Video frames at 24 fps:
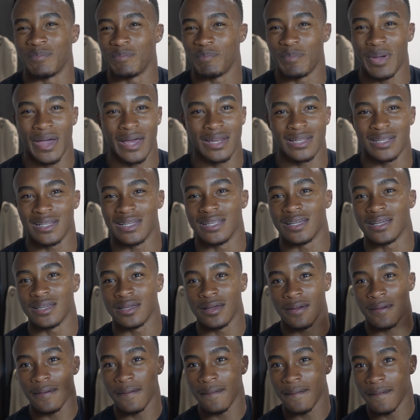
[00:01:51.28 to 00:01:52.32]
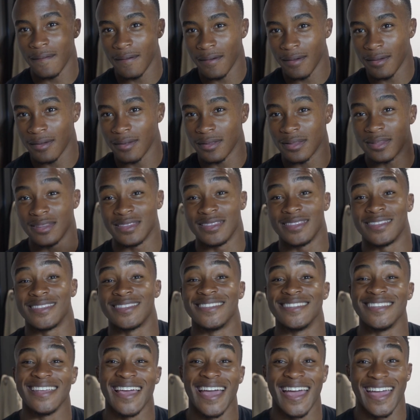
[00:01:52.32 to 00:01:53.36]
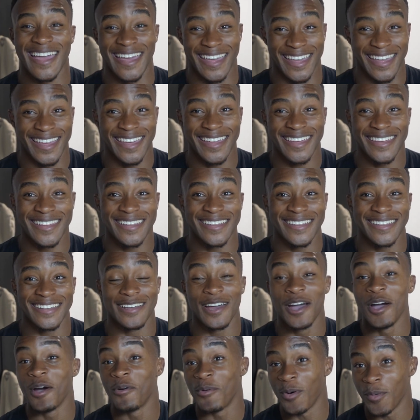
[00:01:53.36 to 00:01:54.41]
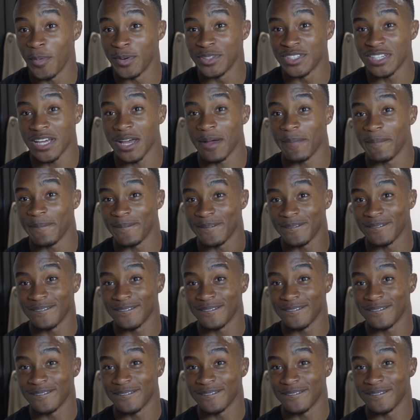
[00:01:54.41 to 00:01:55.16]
Bad click. Hey, one more time.